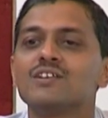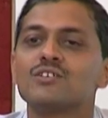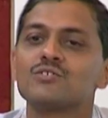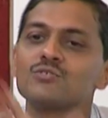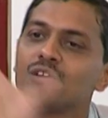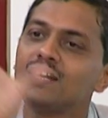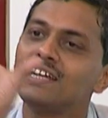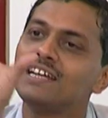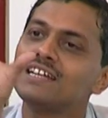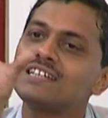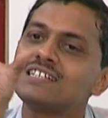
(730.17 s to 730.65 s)

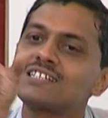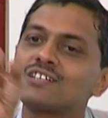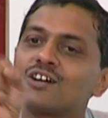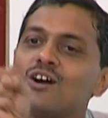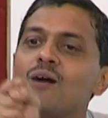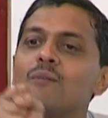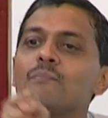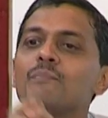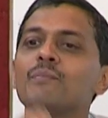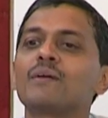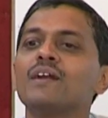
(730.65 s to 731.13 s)
So, its
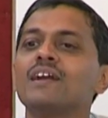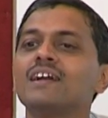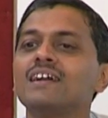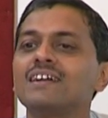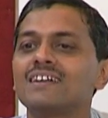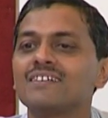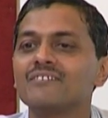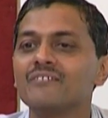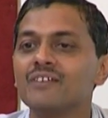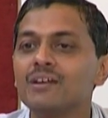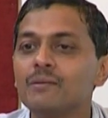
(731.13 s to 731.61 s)
component
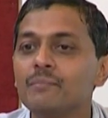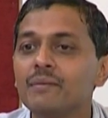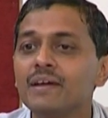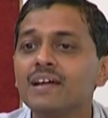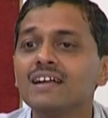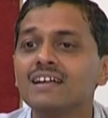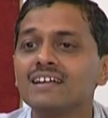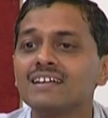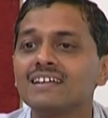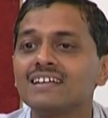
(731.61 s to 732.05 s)
will be